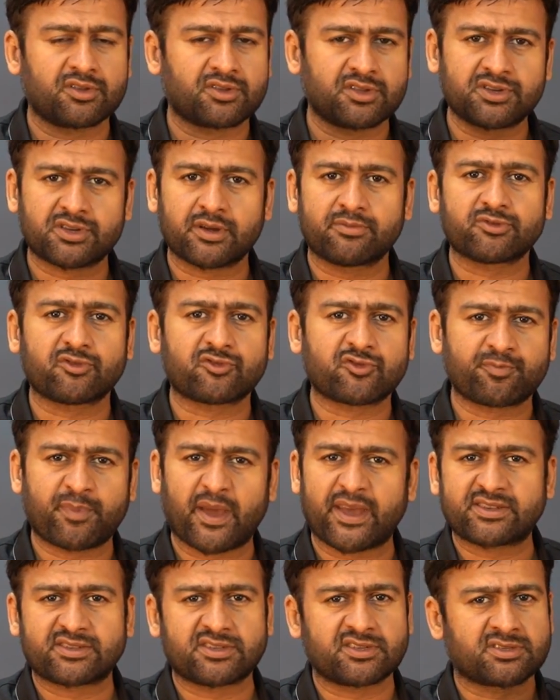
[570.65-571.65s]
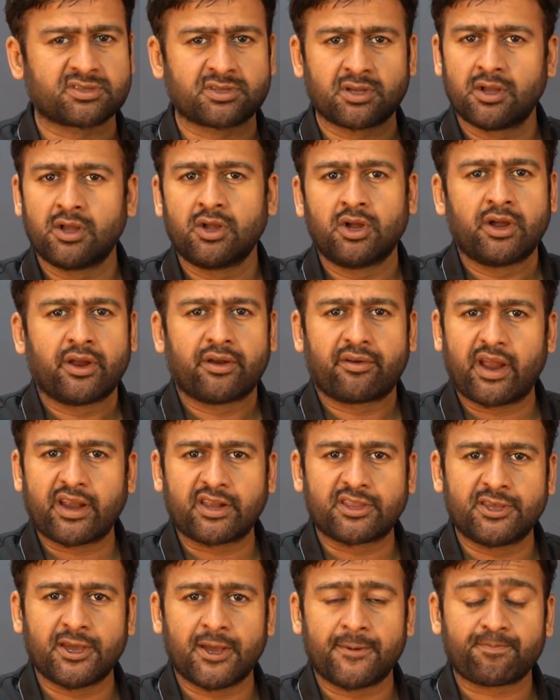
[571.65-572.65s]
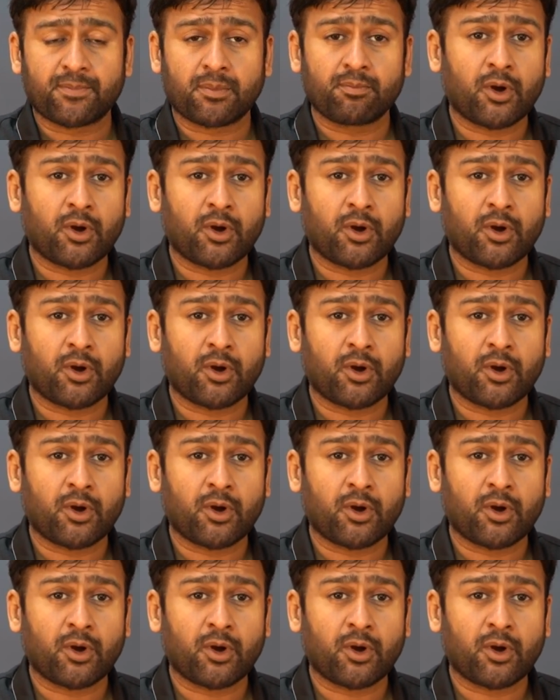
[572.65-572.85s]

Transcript: in terms of specs, is right there,